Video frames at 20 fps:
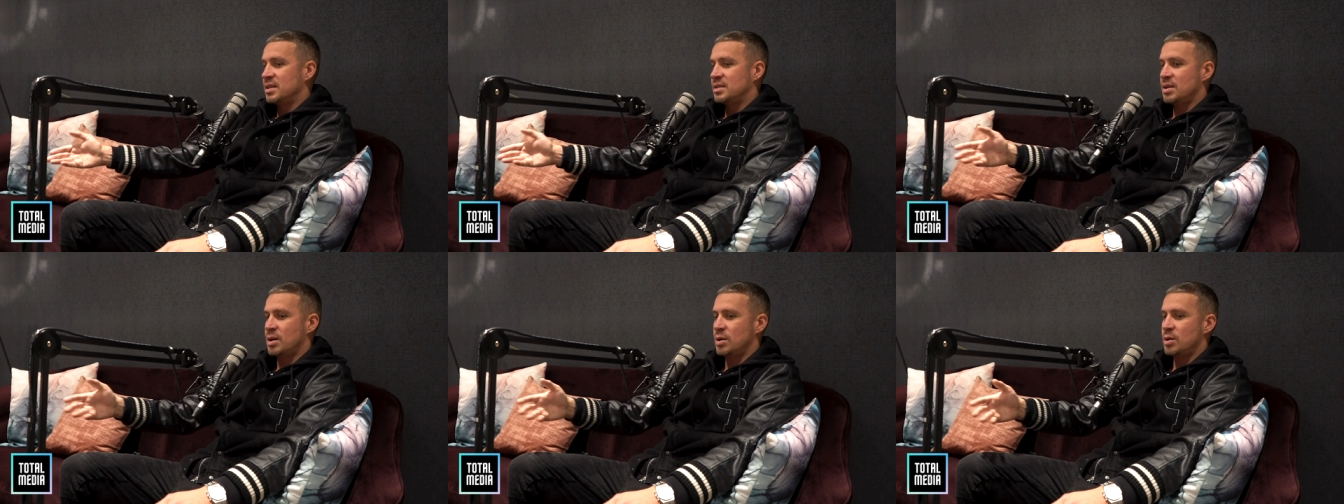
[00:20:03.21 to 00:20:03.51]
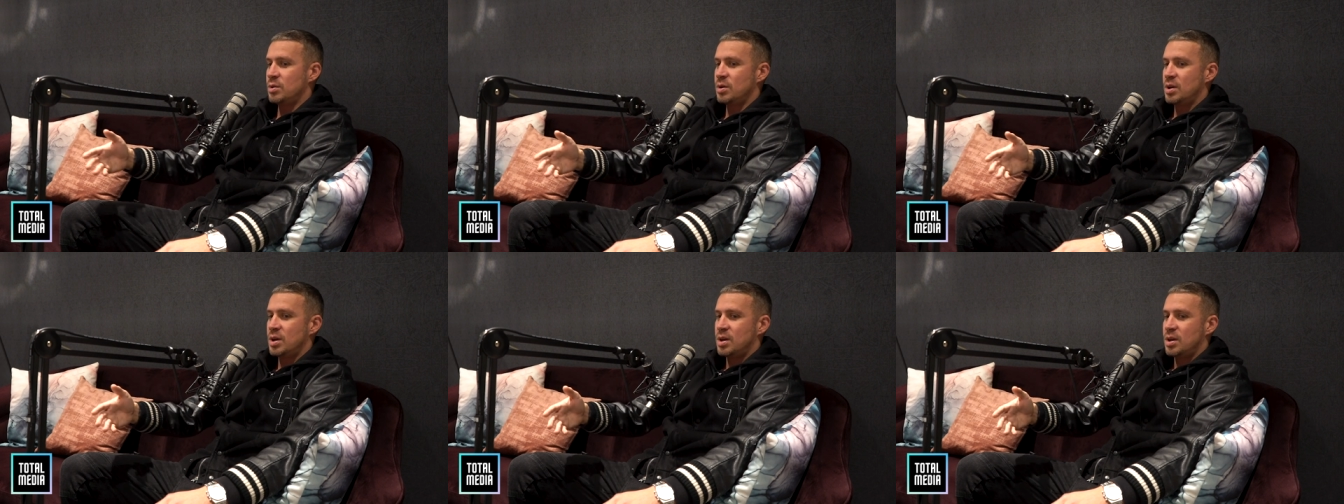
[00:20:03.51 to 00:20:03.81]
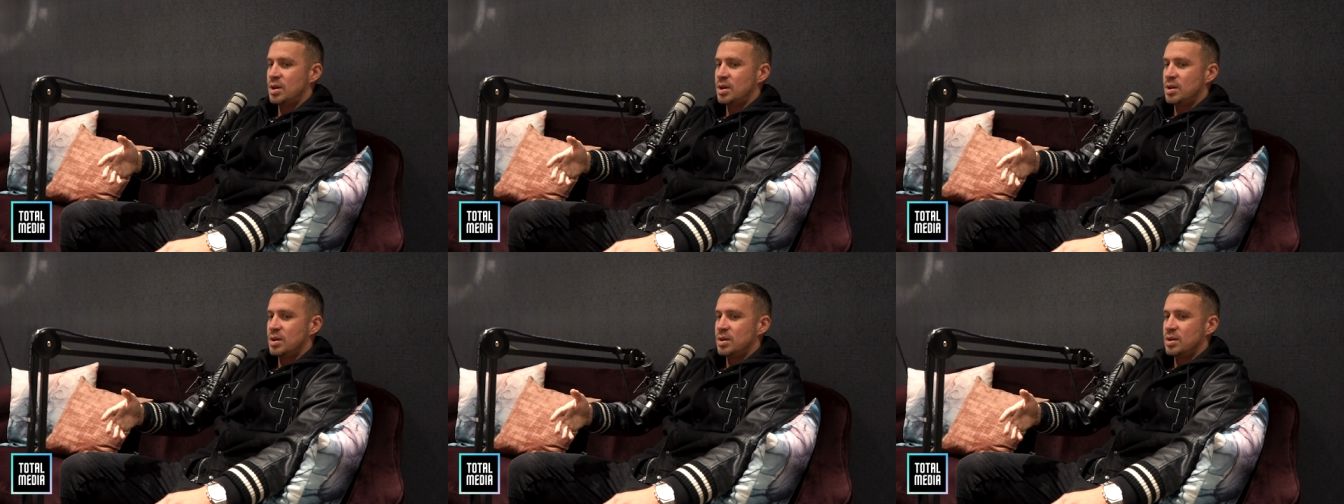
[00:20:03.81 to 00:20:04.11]
So
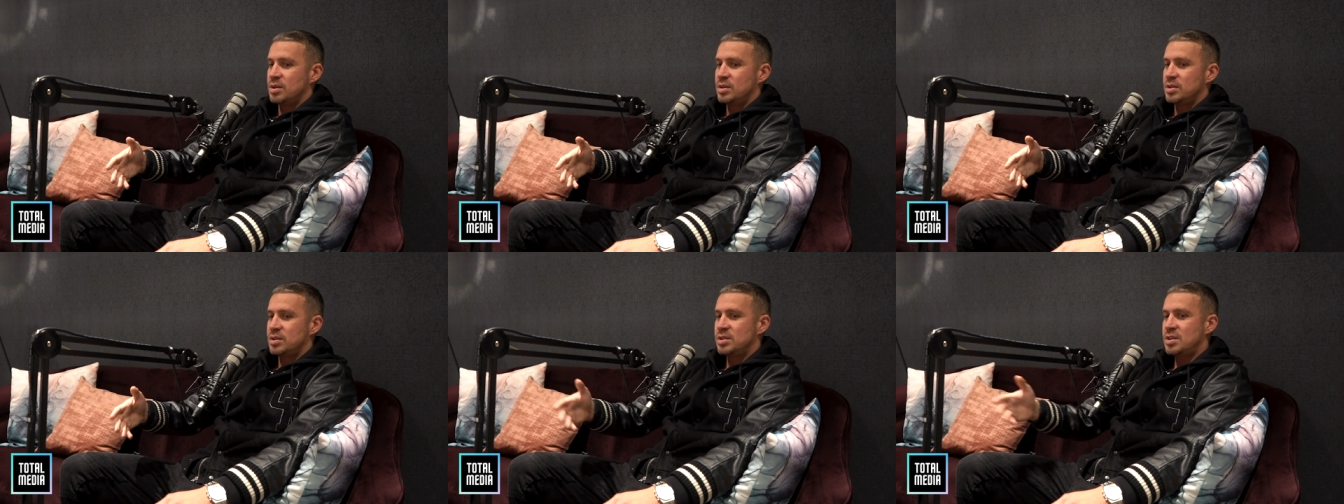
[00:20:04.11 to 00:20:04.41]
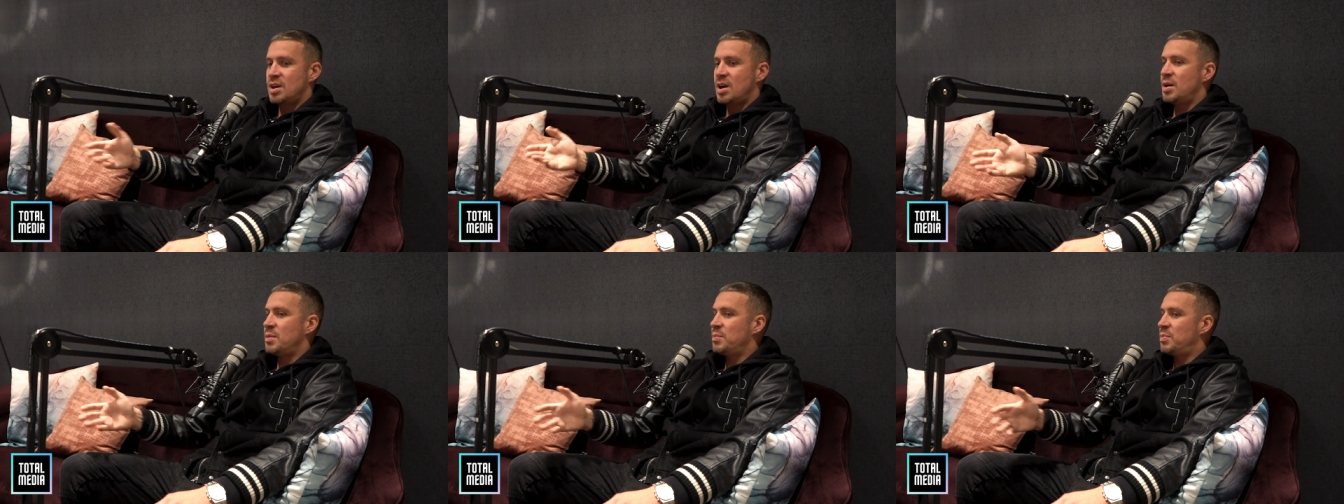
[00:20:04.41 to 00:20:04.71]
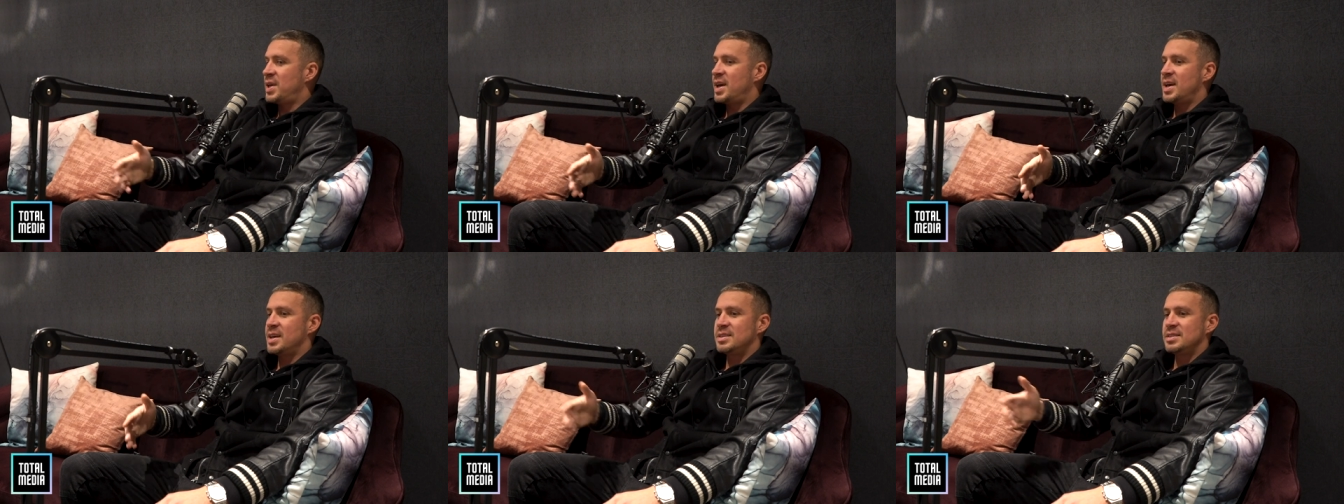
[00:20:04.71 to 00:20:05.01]
certain
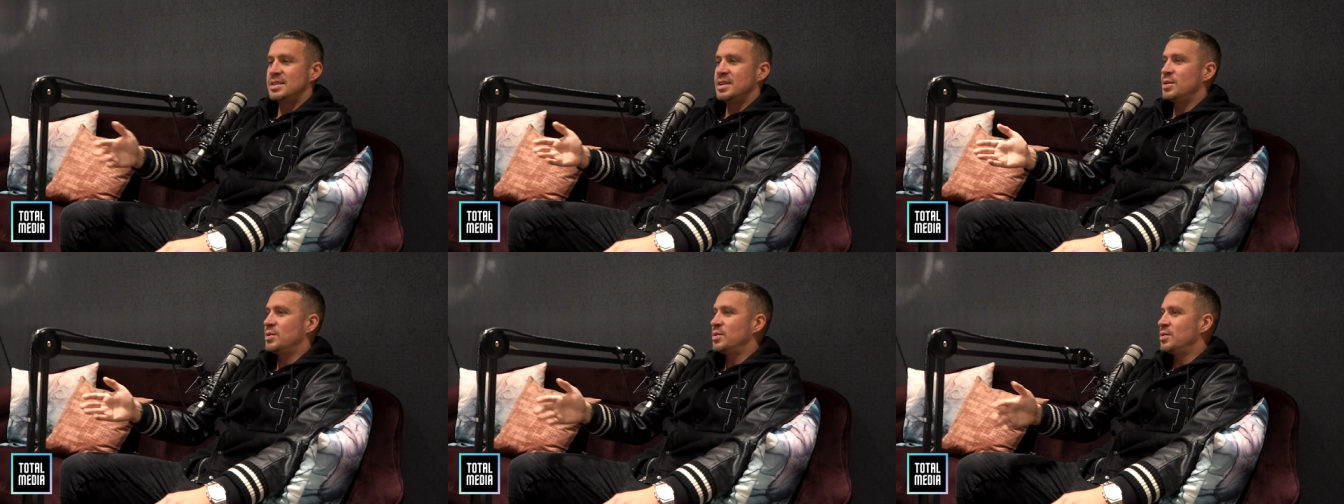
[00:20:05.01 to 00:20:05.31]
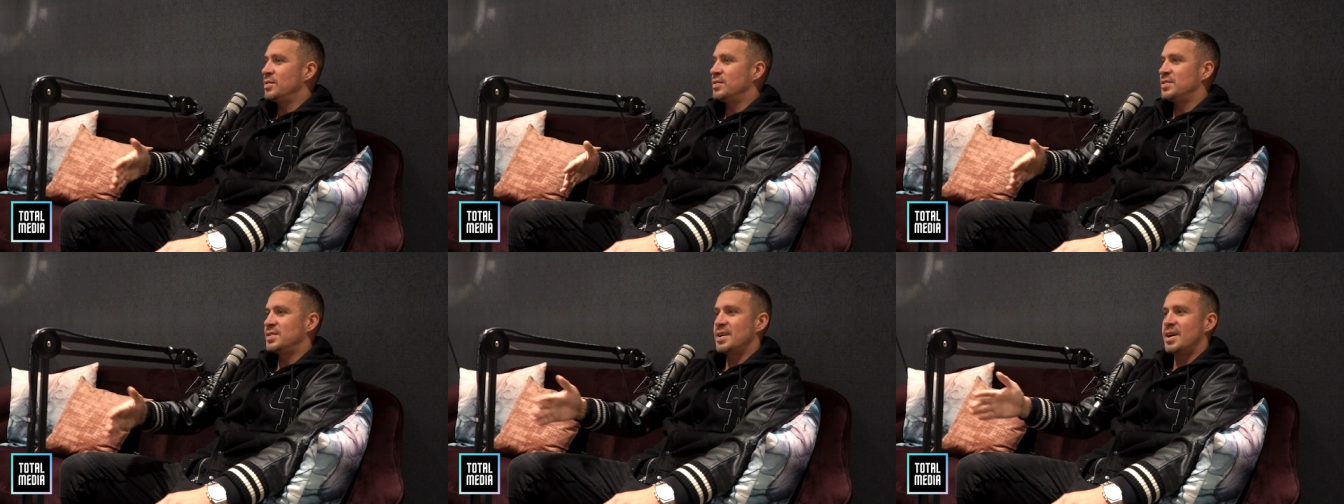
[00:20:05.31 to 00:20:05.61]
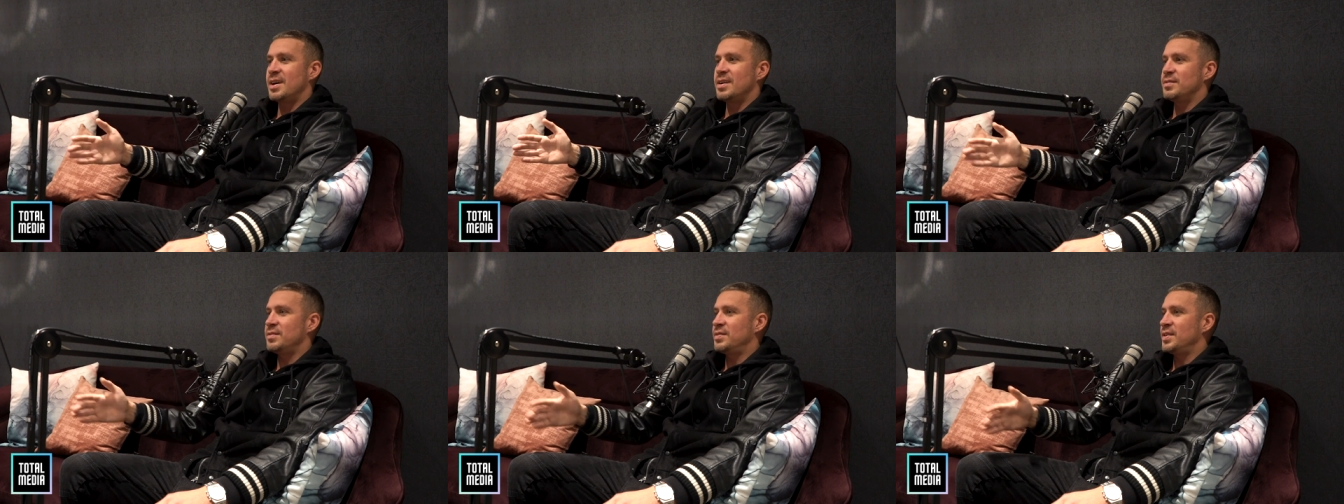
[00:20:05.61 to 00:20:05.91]
players deal with
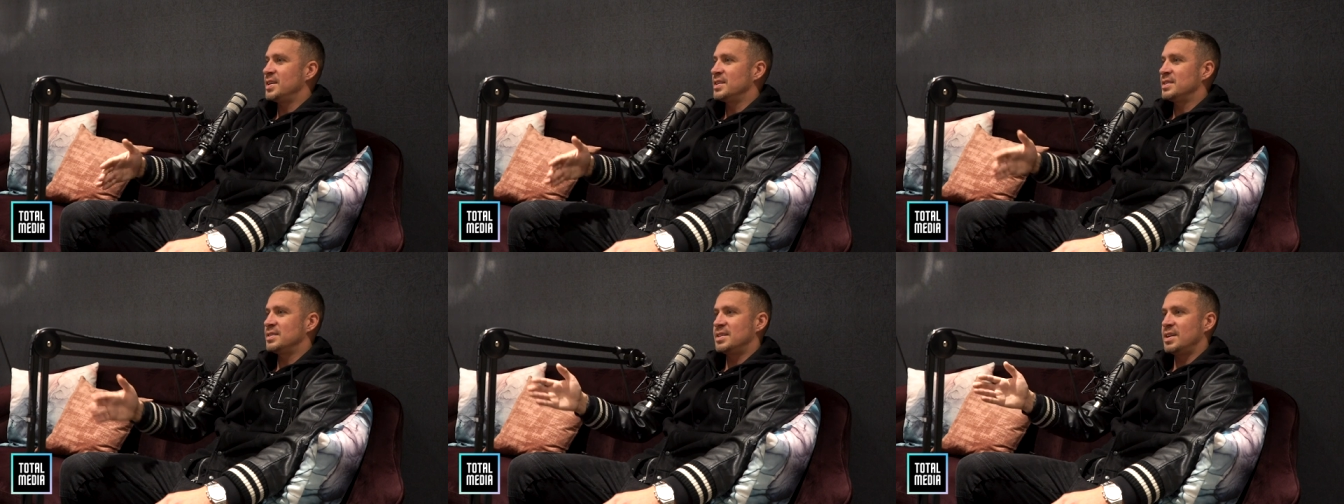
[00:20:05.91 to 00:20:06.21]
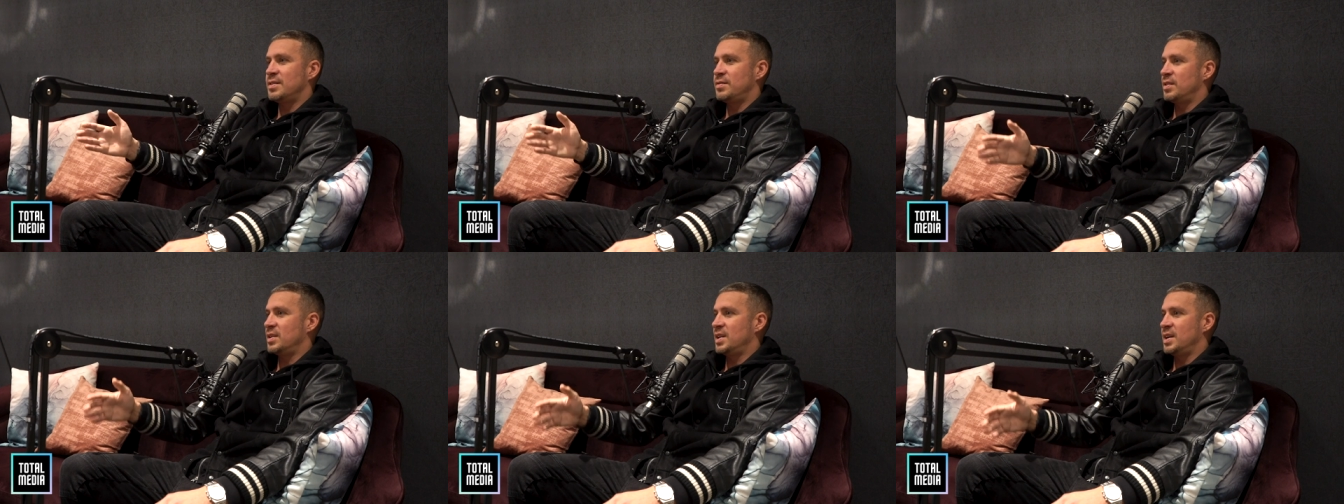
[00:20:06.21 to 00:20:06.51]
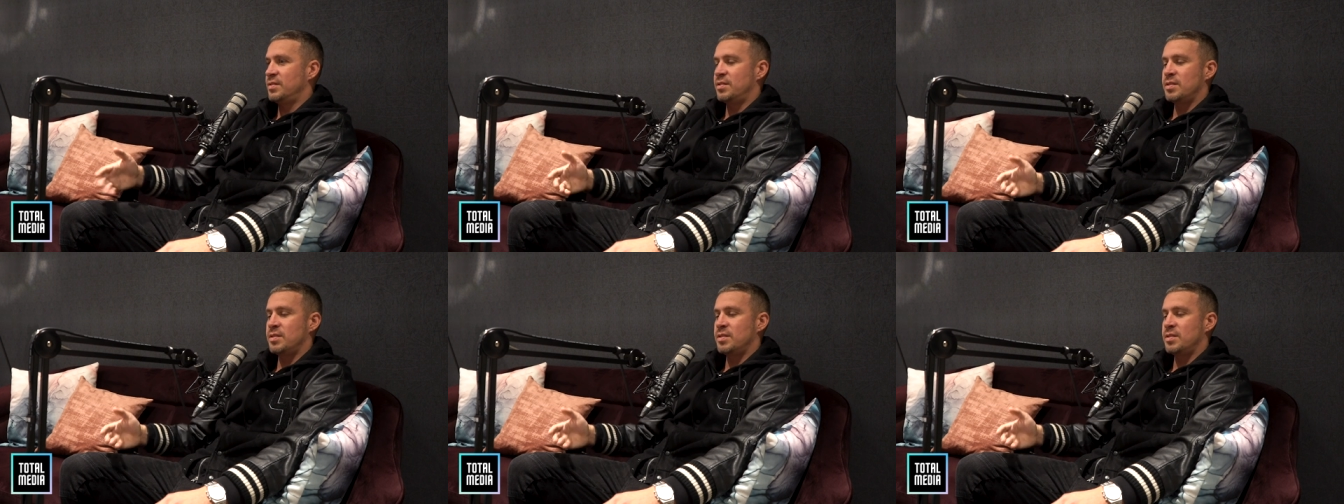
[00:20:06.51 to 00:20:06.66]
certain things differently.